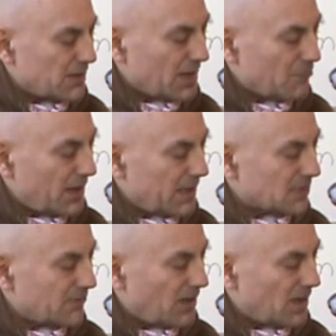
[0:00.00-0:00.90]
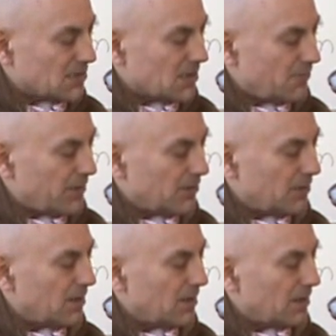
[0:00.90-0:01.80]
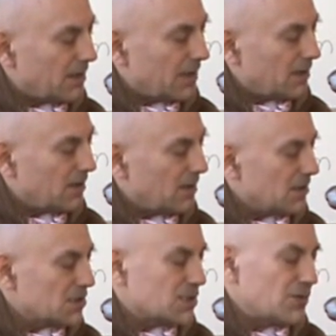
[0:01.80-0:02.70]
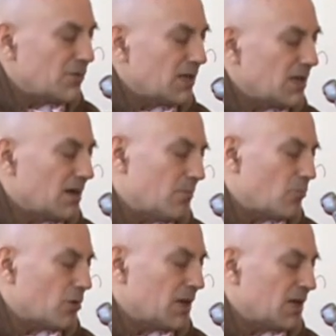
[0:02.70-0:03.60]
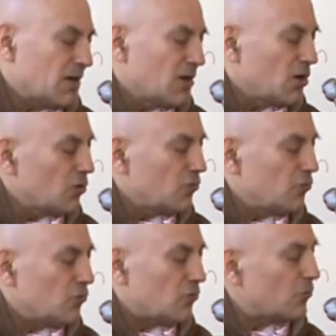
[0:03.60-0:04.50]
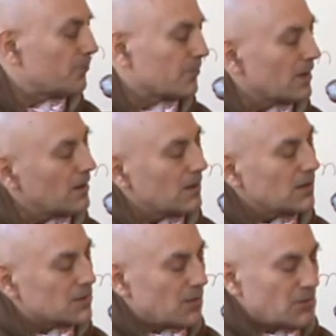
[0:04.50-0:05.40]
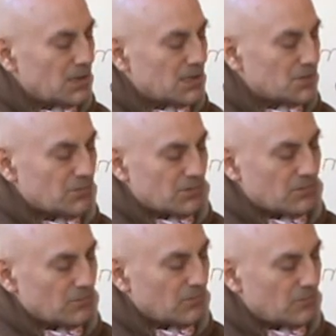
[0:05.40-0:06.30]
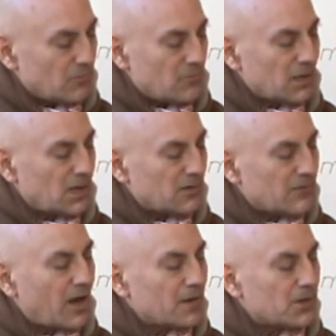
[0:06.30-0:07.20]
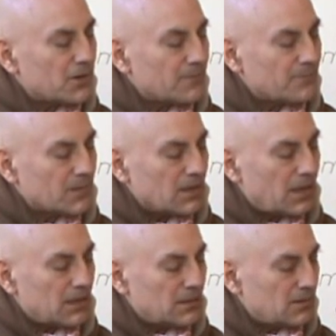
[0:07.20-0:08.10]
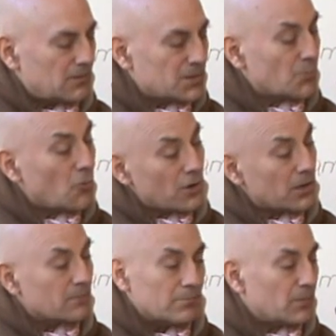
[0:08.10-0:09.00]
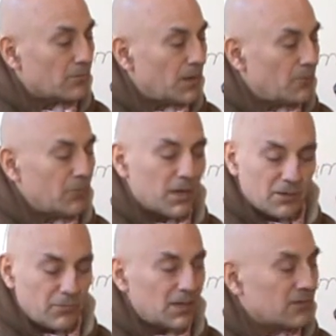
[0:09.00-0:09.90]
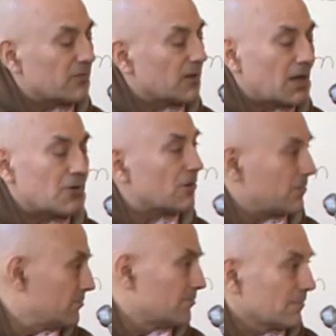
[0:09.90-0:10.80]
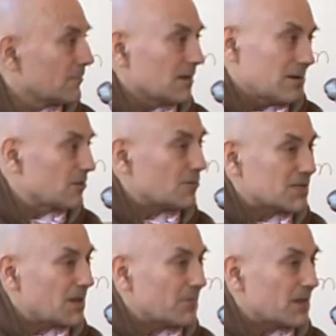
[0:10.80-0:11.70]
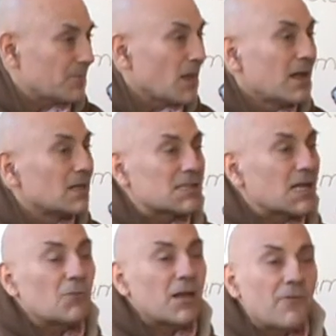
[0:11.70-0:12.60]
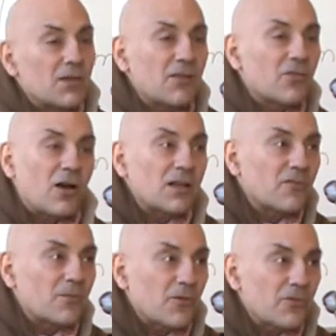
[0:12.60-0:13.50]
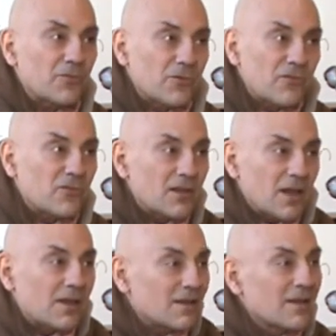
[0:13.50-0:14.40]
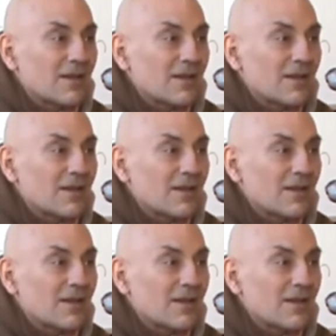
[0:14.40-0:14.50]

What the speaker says: decorating his face appeared like soothing morning dew. So I realize we're running out of time here, and there's more, but maybe we could read it tonight or something. Does anyone have any thoughts about the verse today?